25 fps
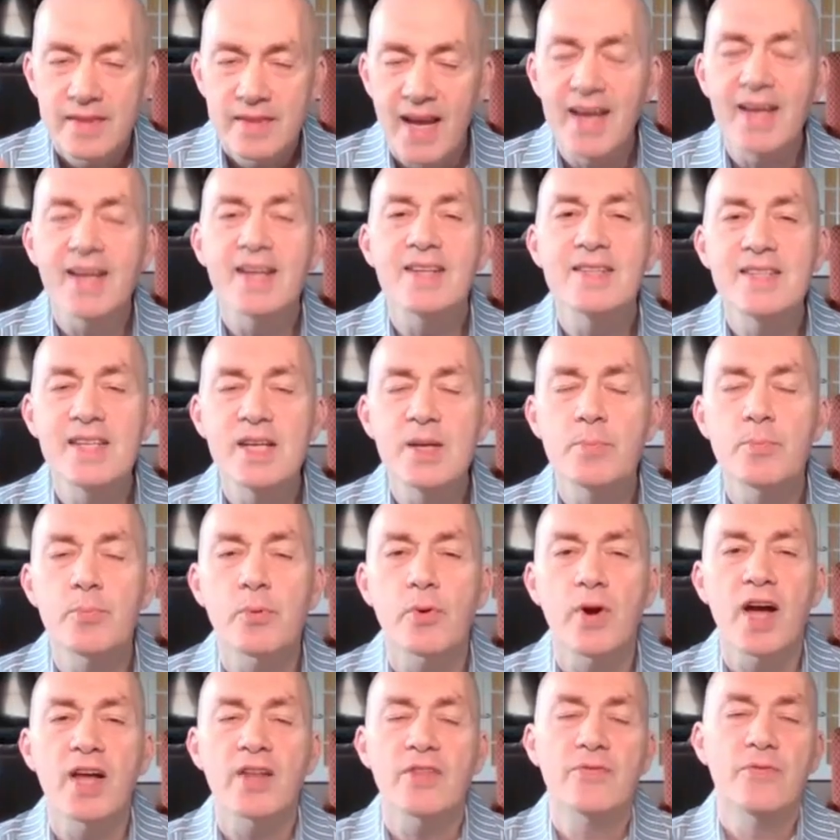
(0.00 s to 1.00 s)
Take a deep
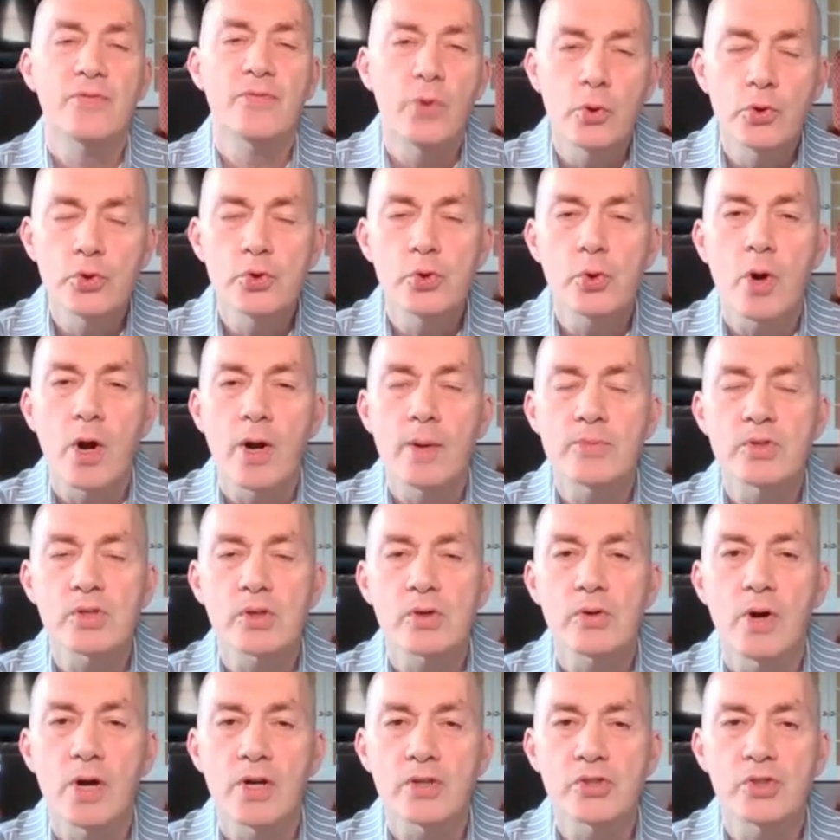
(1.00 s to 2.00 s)
breath, fold your
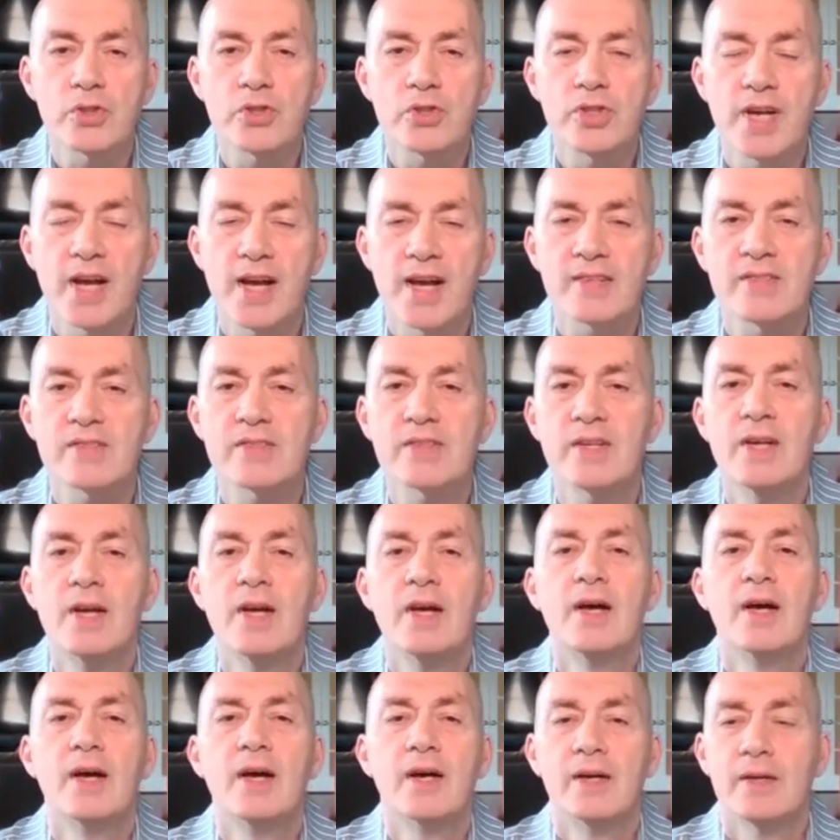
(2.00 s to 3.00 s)
arms across your chest,
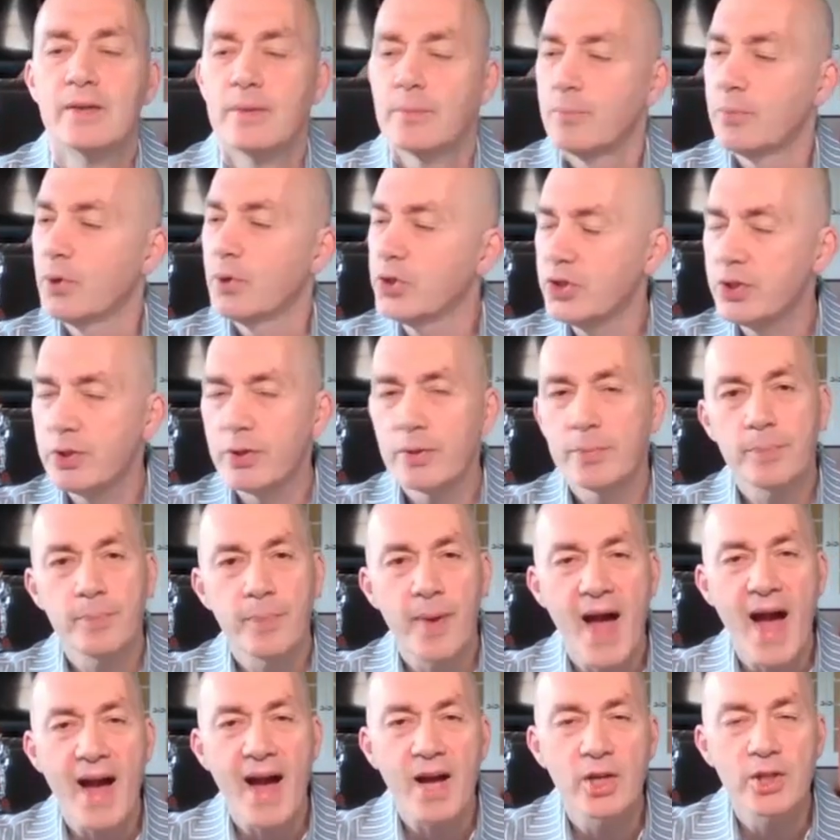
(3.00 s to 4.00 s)
put your
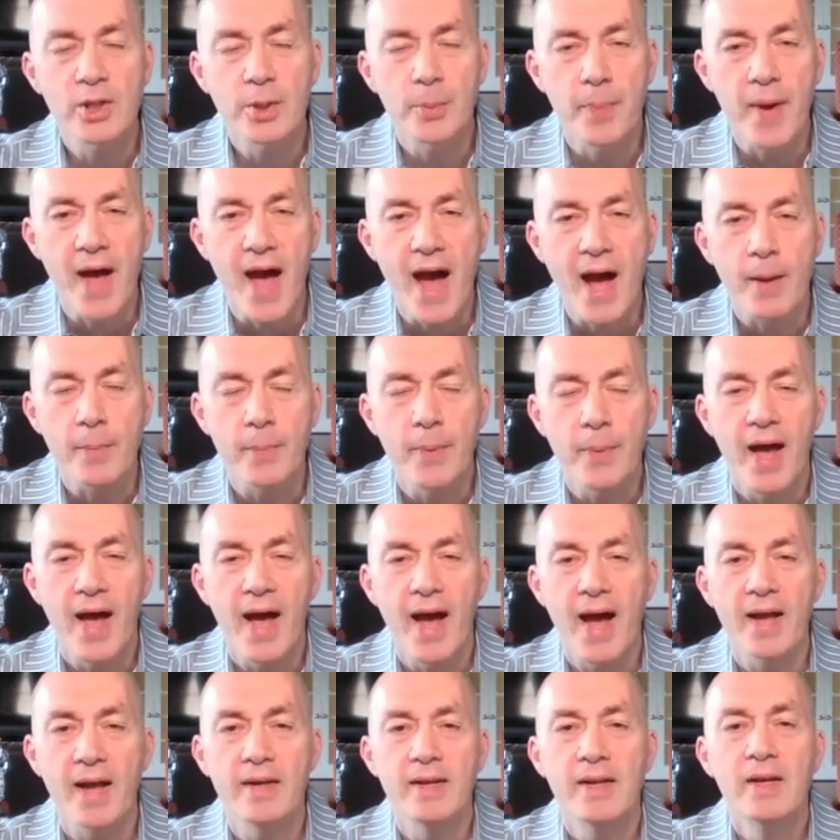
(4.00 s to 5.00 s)
back on the back
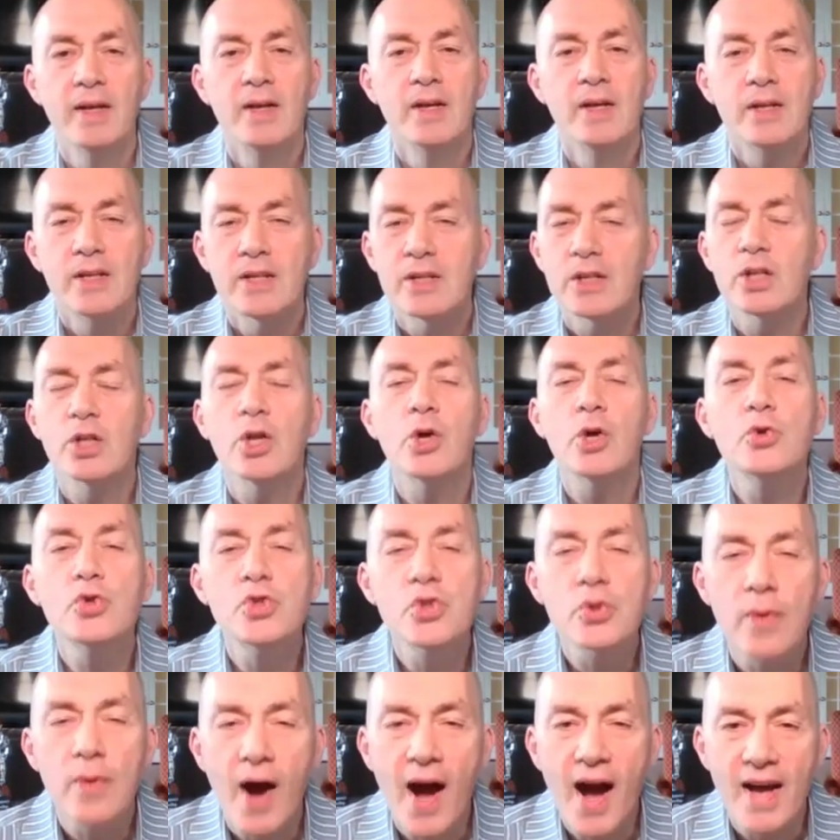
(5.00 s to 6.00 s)
pad,
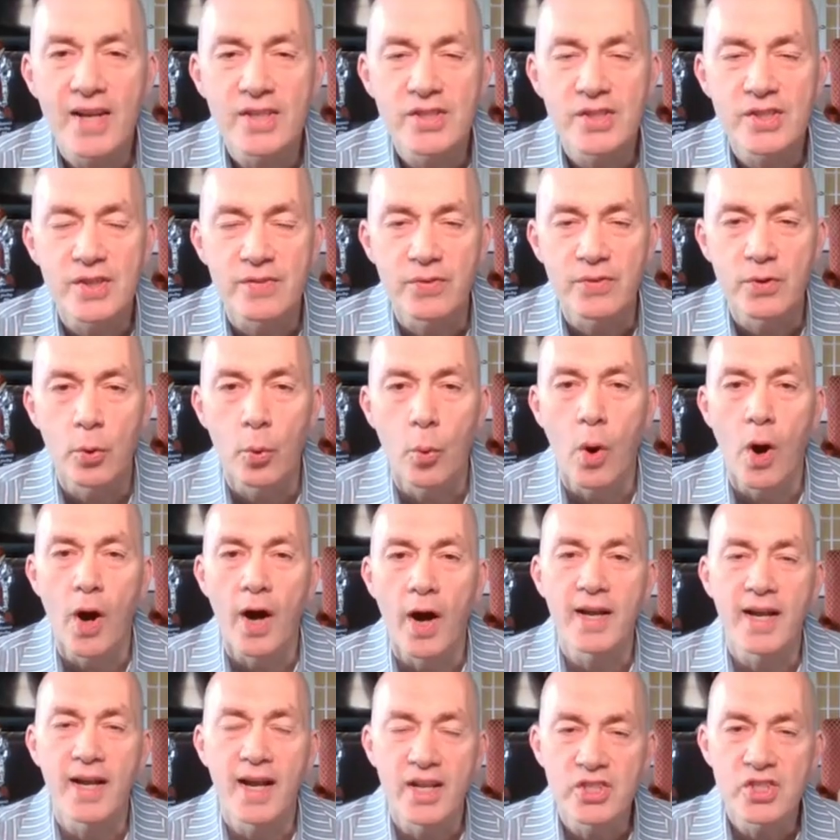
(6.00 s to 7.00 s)
close your eyes if you
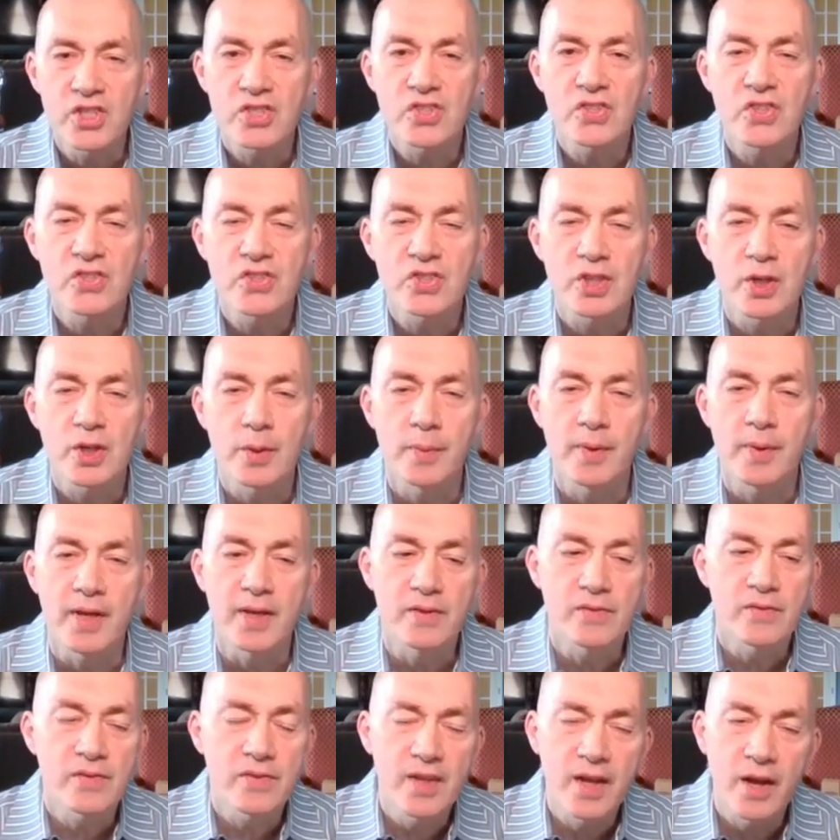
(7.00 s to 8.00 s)
want and just listen to
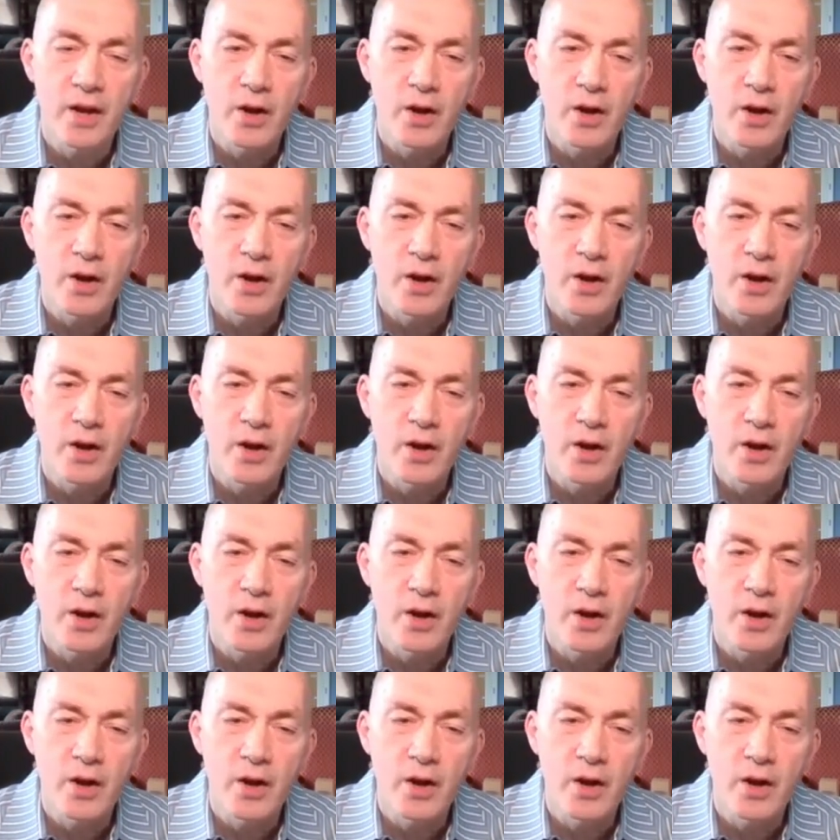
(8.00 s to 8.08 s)
me.